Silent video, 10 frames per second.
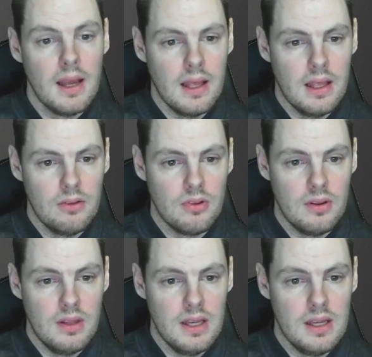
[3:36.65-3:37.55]
is
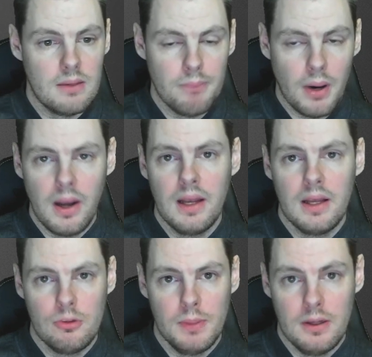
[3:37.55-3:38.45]
the compiler
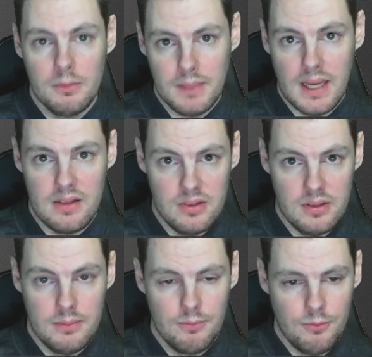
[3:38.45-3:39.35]
has been
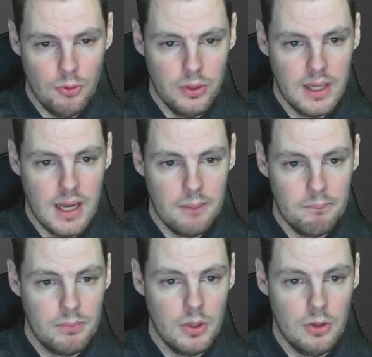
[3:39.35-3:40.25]
updated for the
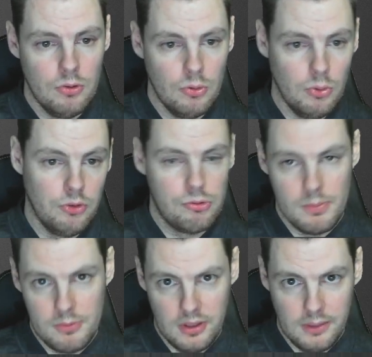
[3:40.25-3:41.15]
game that does all the
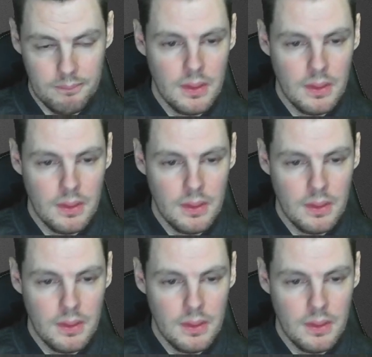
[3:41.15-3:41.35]
scripting.